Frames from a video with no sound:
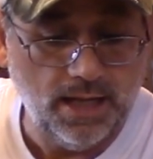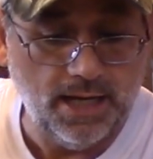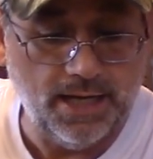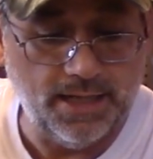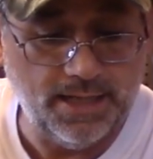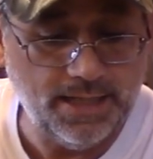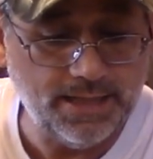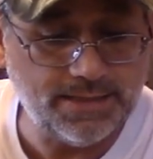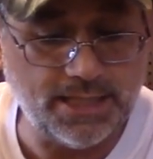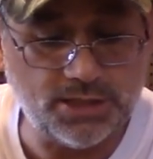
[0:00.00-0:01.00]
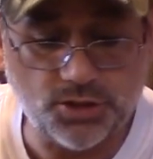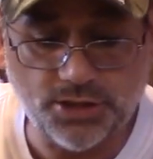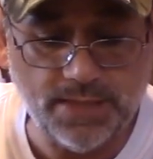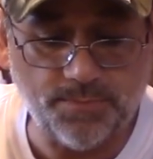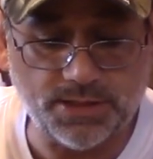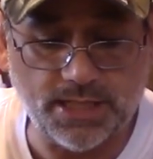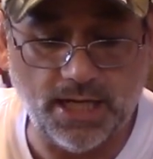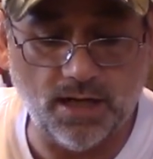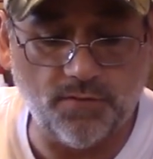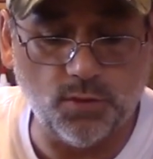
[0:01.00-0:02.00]
And it says
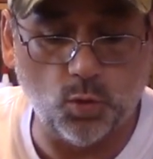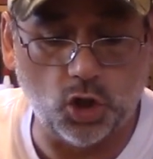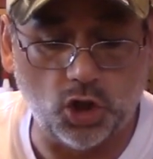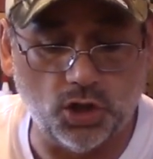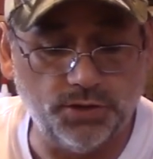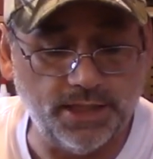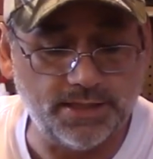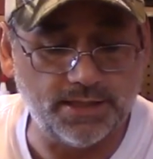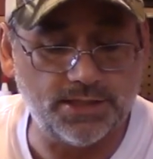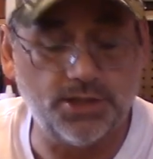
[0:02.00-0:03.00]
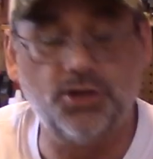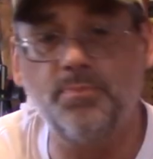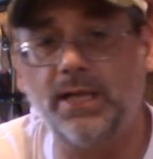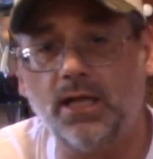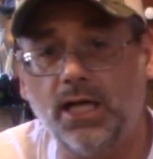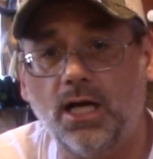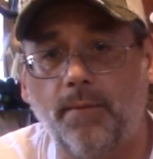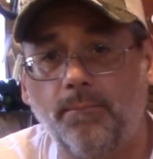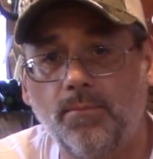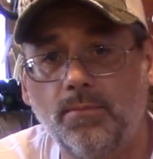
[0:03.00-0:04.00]
13% of the world is considered middle
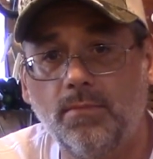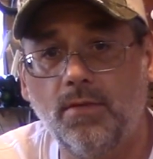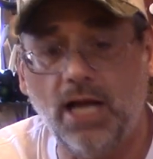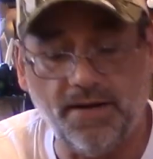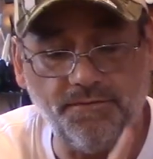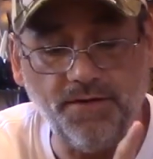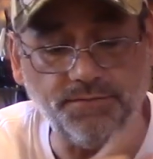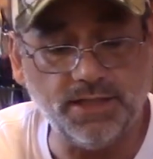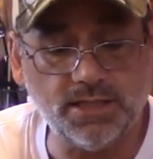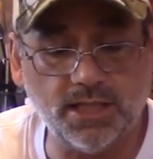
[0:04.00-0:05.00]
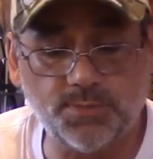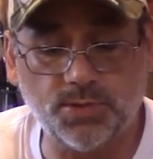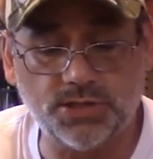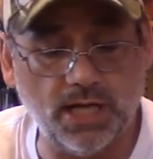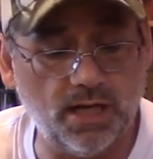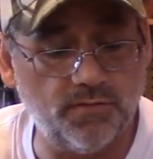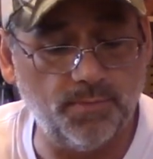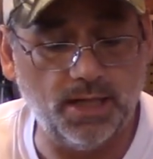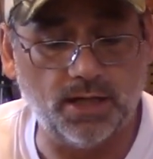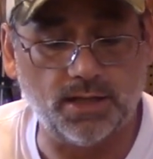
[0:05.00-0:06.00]
income, and 56% of
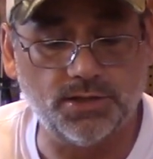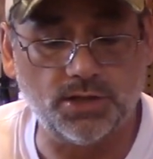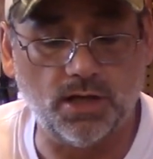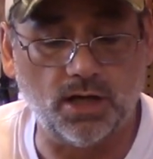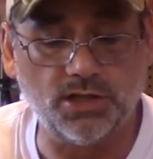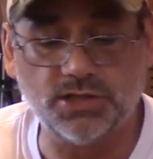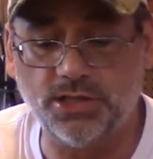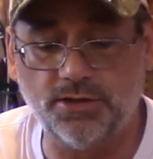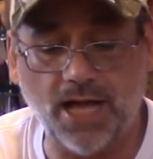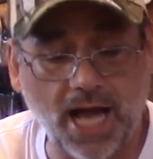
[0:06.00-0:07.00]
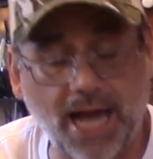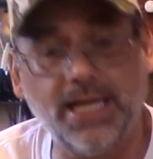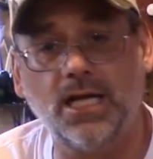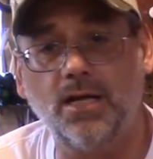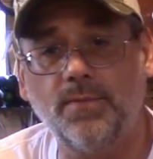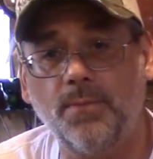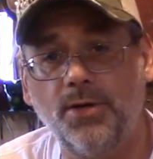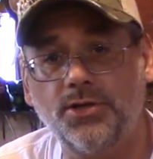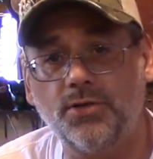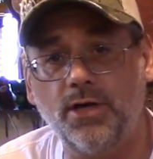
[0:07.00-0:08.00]
Americans are considered high income
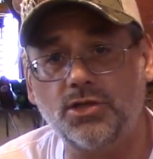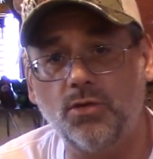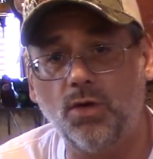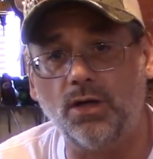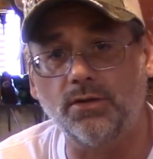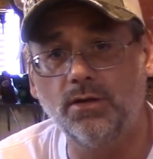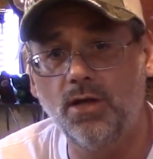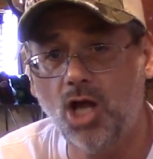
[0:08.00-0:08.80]
compared to the rest of the world.